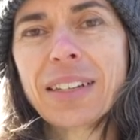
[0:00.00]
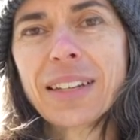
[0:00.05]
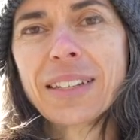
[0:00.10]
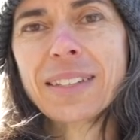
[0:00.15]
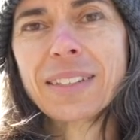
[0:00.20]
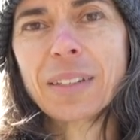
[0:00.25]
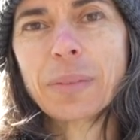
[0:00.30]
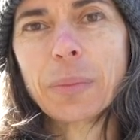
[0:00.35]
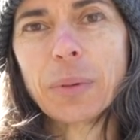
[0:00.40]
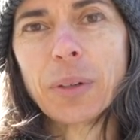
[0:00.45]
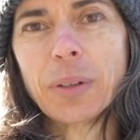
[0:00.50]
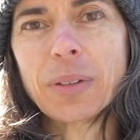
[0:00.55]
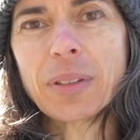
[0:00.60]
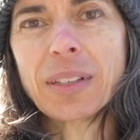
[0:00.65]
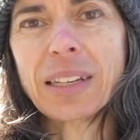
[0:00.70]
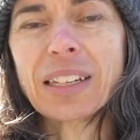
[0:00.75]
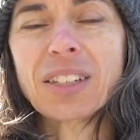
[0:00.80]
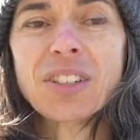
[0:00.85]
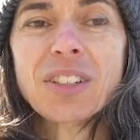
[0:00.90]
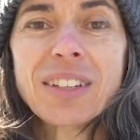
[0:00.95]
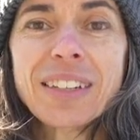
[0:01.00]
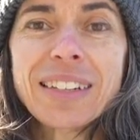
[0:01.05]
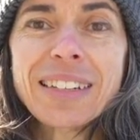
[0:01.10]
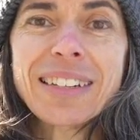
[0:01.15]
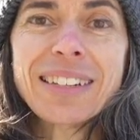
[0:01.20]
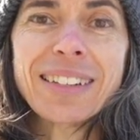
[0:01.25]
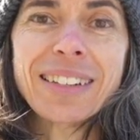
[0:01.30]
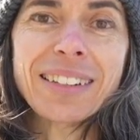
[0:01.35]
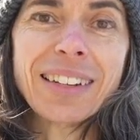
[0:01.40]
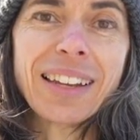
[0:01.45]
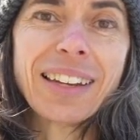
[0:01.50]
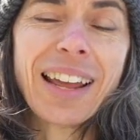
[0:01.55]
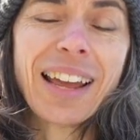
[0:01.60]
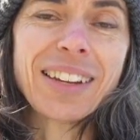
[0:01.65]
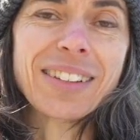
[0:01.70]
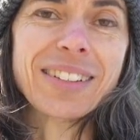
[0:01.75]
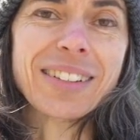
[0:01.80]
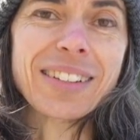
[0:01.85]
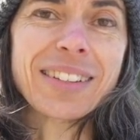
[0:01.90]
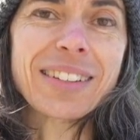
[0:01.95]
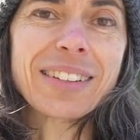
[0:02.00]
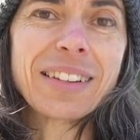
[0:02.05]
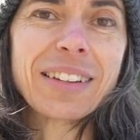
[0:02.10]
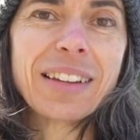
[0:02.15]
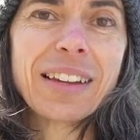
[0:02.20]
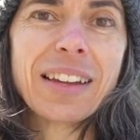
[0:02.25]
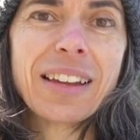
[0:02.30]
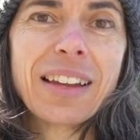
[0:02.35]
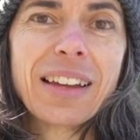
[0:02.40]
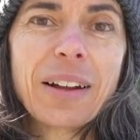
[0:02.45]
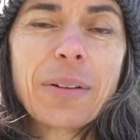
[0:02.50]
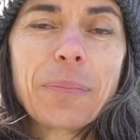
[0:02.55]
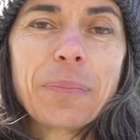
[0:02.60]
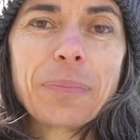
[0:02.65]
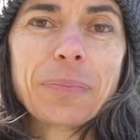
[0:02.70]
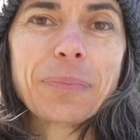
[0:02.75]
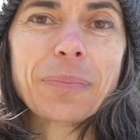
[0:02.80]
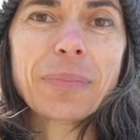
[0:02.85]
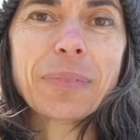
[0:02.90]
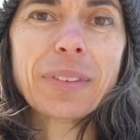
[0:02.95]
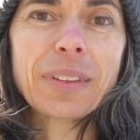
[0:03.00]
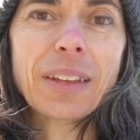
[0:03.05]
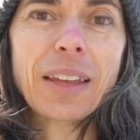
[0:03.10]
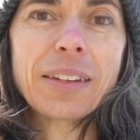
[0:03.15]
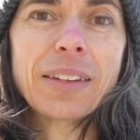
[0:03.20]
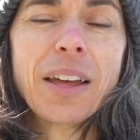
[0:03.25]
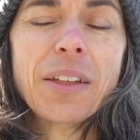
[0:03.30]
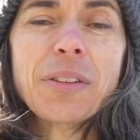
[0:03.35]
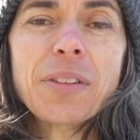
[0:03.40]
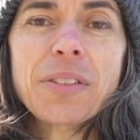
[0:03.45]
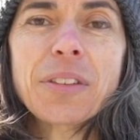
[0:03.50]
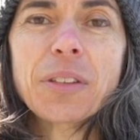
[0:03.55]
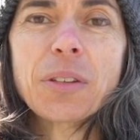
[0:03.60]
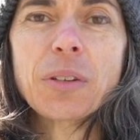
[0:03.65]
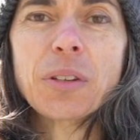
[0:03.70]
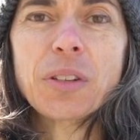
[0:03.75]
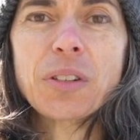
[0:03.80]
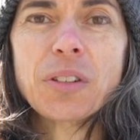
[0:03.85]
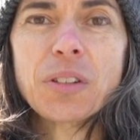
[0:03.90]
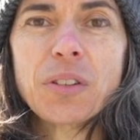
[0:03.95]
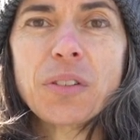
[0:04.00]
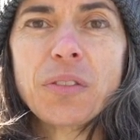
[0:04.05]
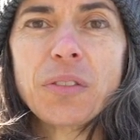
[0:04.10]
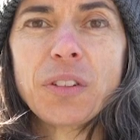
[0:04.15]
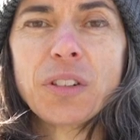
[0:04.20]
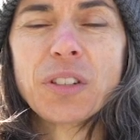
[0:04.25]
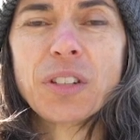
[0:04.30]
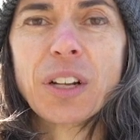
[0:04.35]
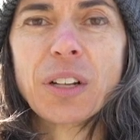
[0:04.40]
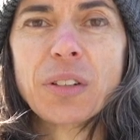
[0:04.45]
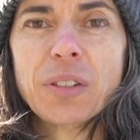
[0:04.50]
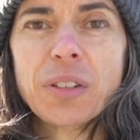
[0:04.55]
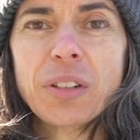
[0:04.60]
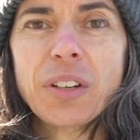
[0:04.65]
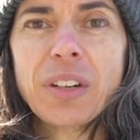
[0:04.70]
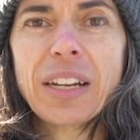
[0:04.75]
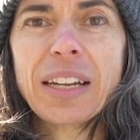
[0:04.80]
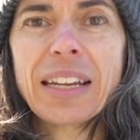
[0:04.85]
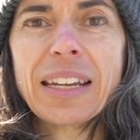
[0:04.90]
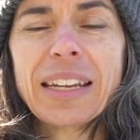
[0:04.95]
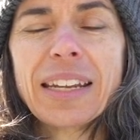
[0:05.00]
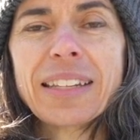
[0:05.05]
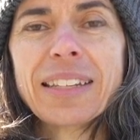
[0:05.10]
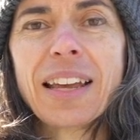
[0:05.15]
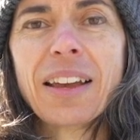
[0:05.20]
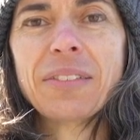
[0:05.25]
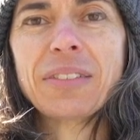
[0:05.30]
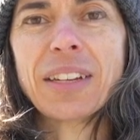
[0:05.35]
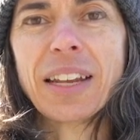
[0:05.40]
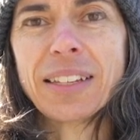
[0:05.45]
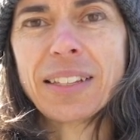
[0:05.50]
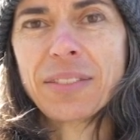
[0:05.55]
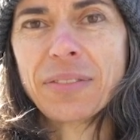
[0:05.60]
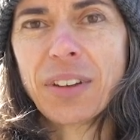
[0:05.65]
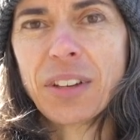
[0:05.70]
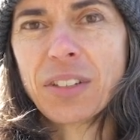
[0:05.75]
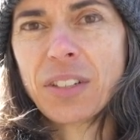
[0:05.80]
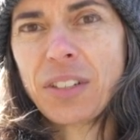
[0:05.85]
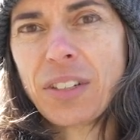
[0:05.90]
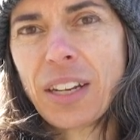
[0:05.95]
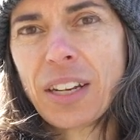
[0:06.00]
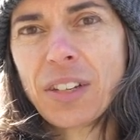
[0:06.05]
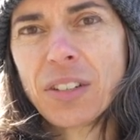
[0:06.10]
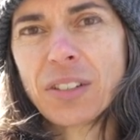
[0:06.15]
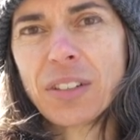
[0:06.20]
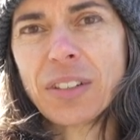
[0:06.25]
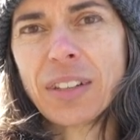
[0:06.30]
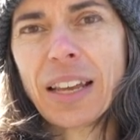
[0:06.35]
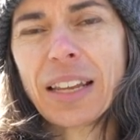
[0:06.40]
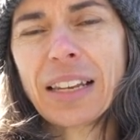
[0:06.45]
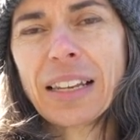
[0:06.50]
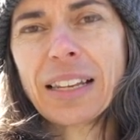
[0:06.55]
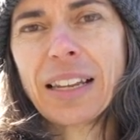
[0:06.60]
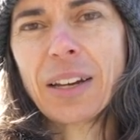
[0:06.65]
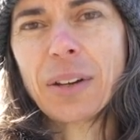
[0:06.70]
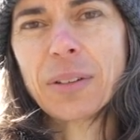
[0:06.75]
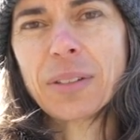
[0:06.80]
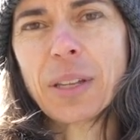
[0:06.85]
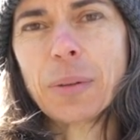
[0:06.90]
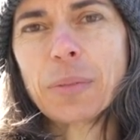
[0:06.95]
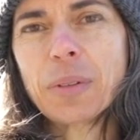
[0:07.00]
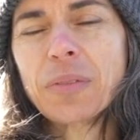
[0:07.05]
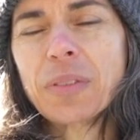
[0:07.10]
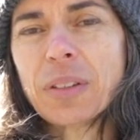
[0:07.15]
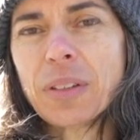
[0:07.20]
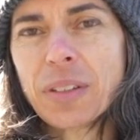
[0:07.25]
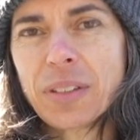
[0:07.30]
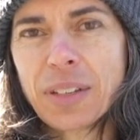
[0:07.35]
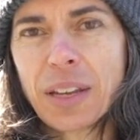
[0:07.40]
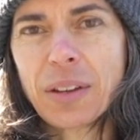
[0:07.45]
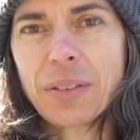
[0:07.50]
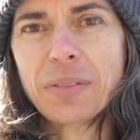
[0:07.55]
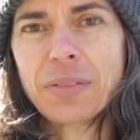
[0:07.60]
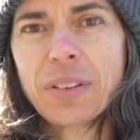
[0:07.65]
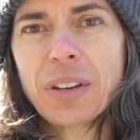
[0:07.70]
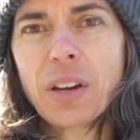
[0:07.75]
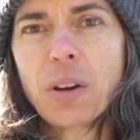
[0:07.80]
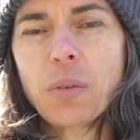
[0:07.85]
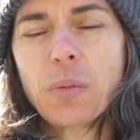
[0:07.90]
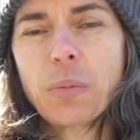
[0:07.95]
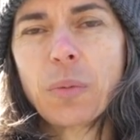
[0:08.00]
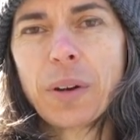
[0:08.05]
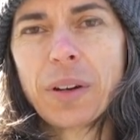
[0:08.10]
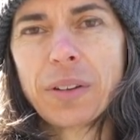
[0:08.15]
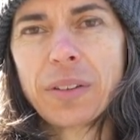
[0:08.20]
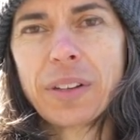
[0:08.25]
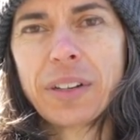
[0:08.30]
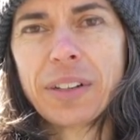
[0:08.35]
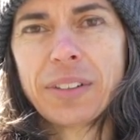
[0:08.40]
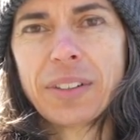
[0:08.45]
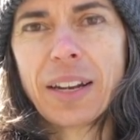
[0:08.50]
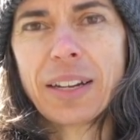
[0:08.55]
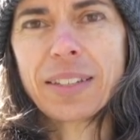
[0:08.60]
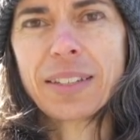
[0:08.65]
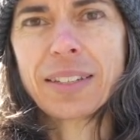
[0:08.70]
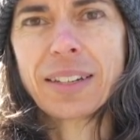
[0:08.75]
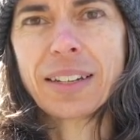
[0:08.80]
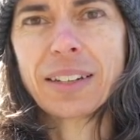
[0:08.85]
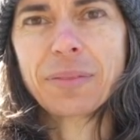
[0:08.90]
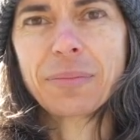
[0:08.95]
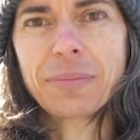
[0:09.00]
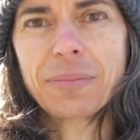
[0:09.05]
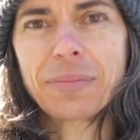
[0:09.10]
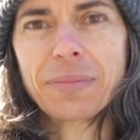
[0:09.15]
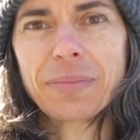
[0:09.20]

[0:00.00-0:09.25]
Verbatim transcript: nesting birds like chickadees and nuthatches. Another thing you can do for shelter is have dense vegetation. That allows them to feel safe where they're nesting.